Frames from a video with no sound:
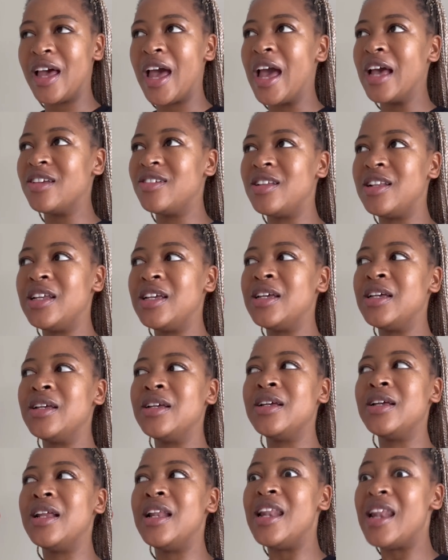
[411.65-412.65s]
I
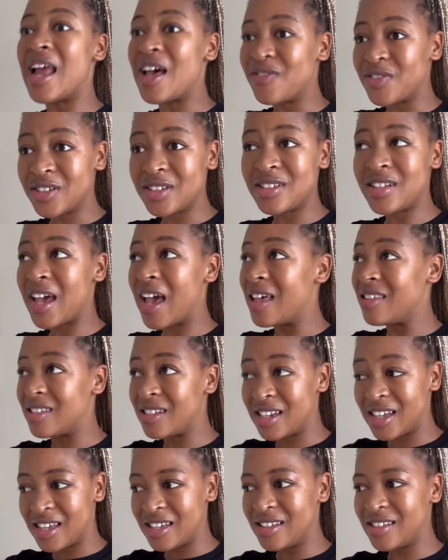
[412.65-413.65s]
actually love it as
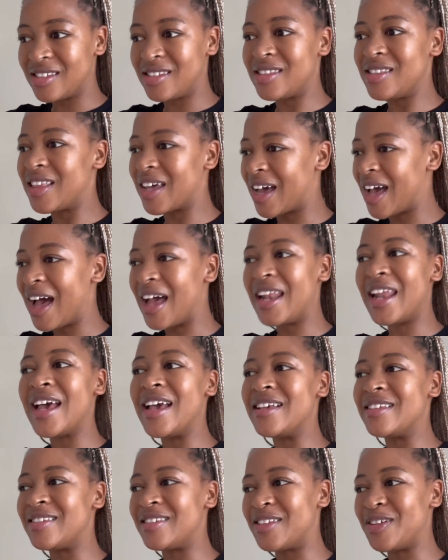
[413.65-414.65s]
it is. The color
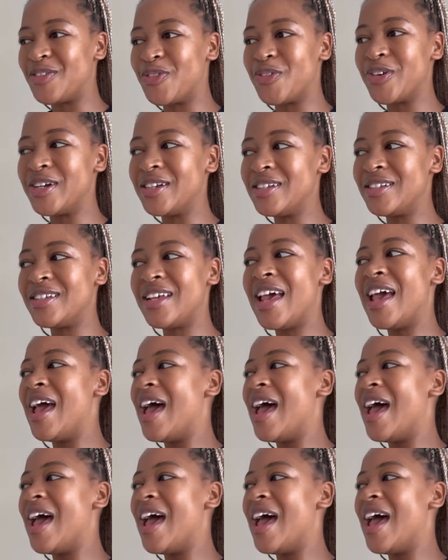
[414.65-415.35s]
is different.